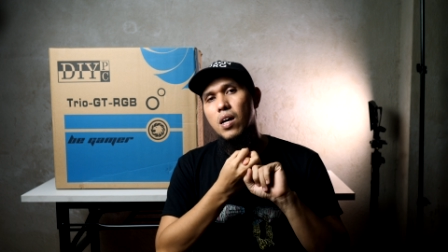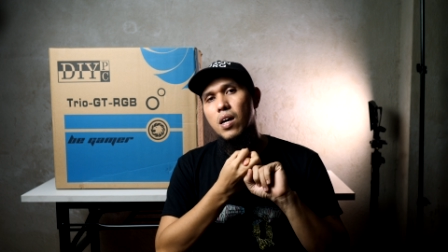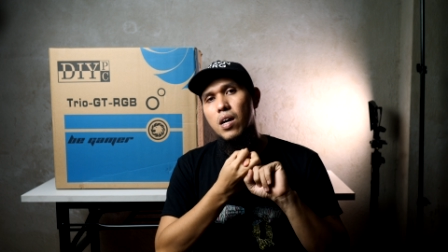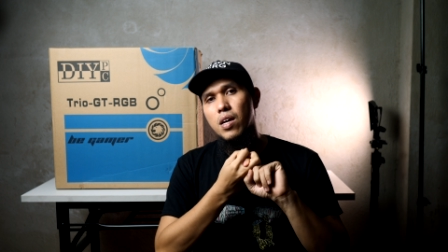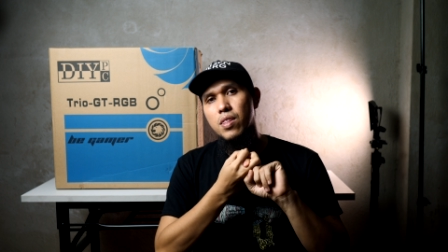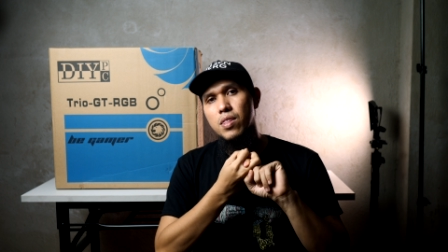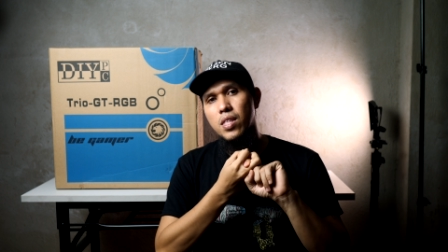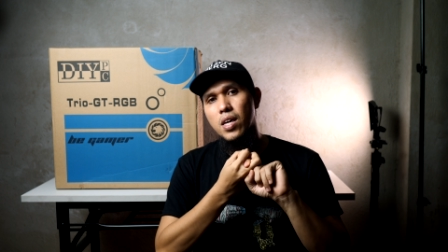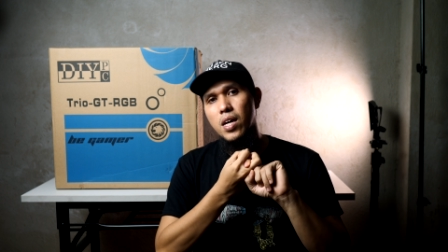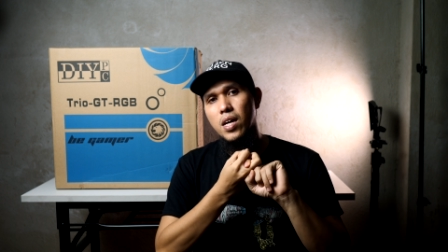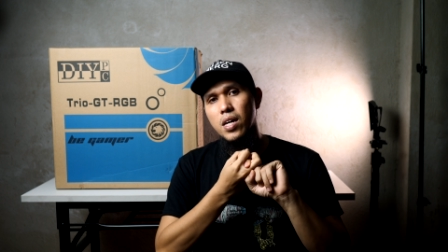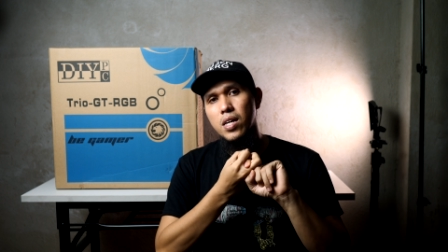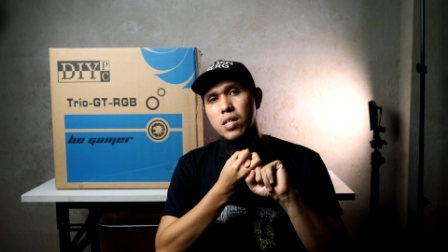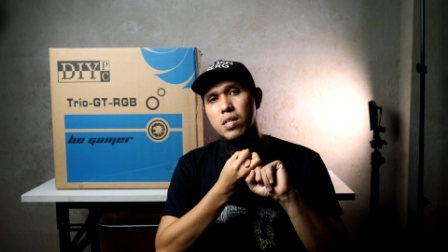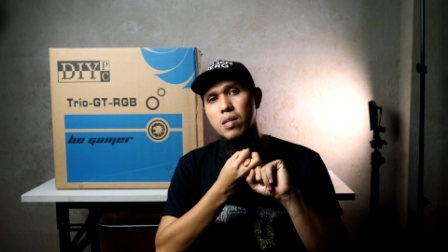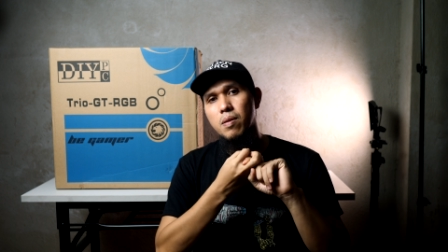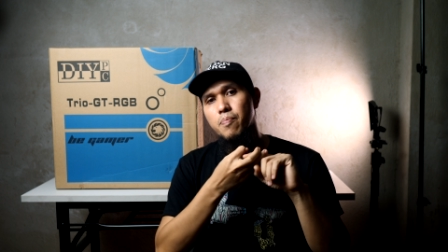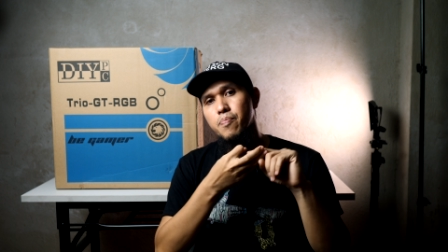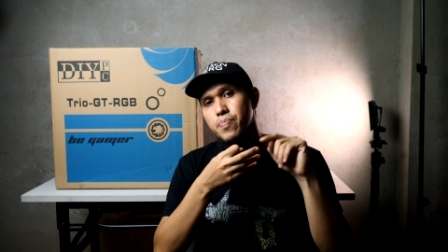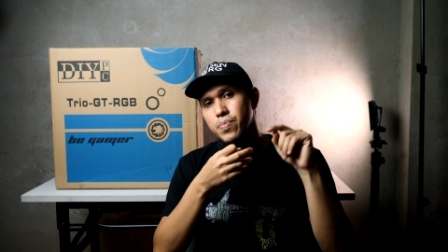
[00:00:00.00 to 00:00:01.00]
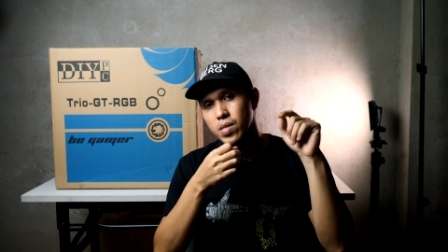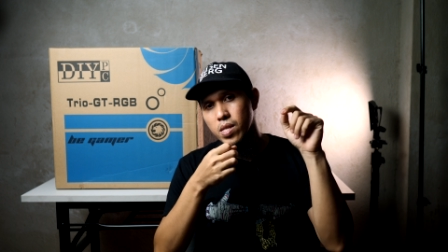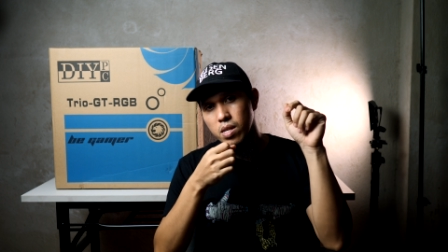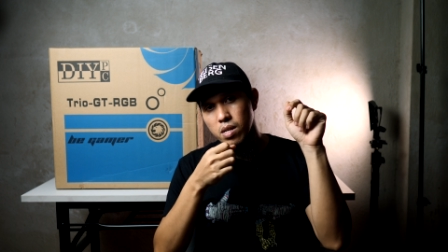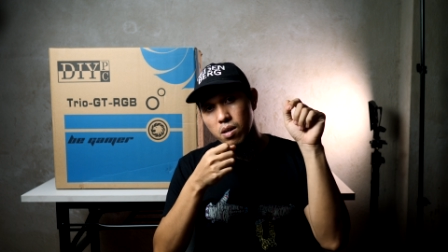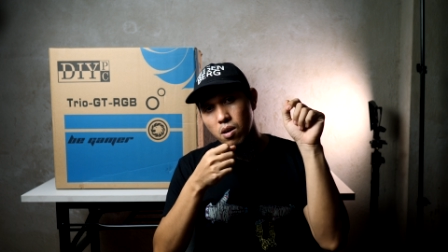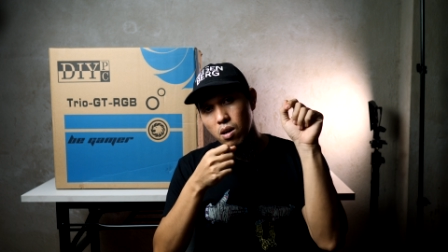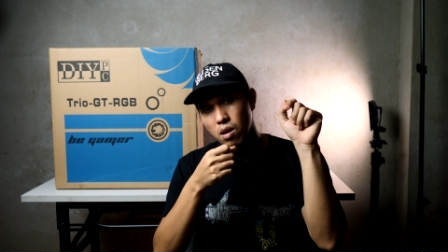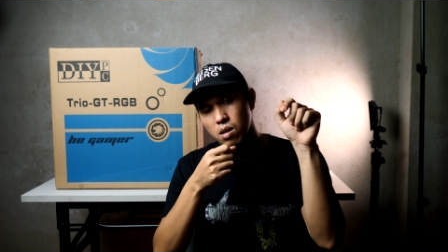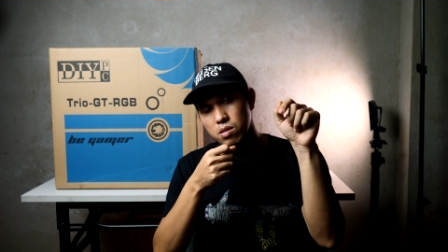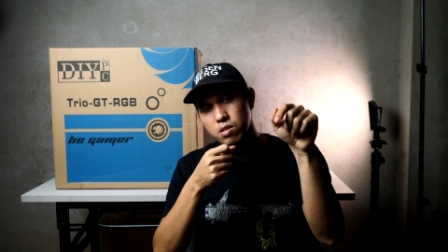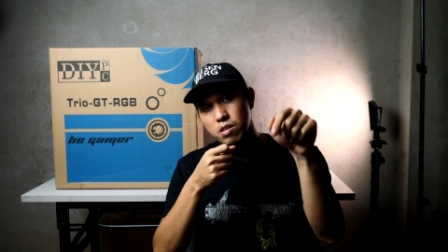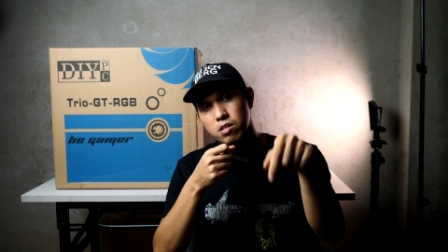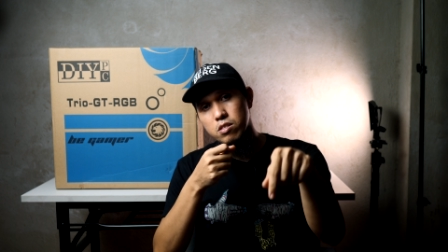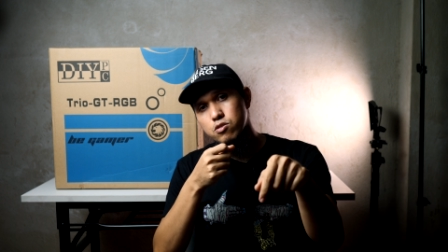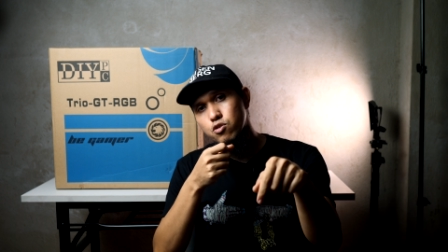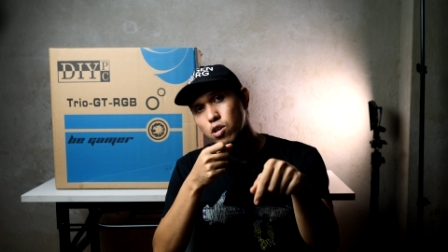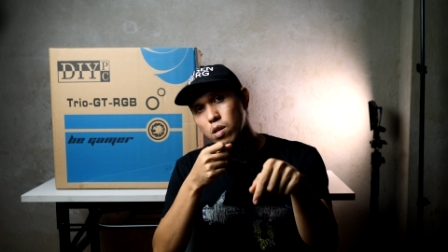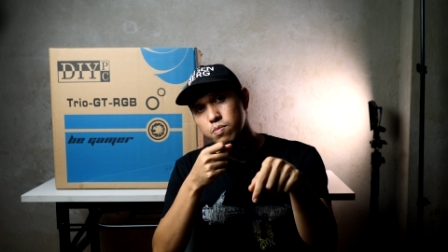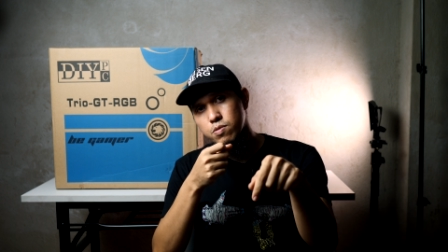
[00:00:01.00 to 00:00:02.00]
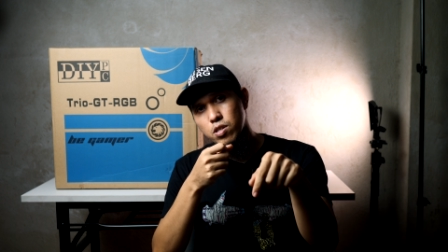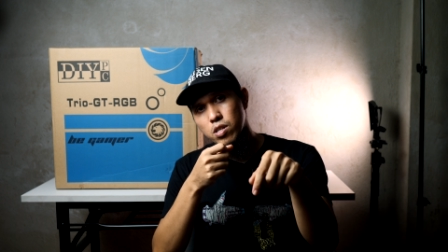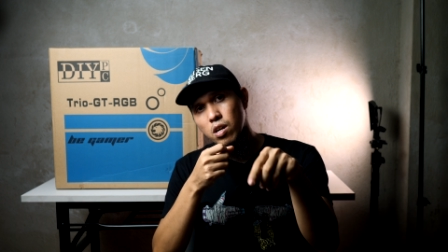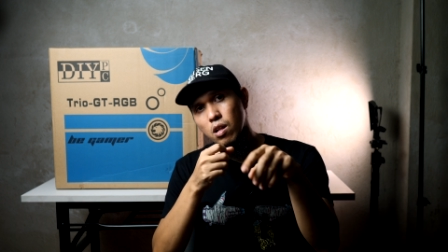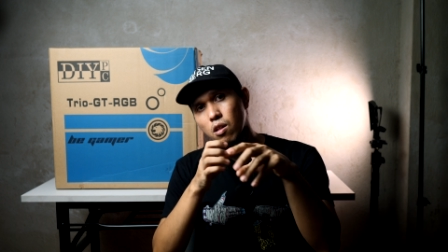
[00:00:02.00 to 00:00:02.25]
And then on the description,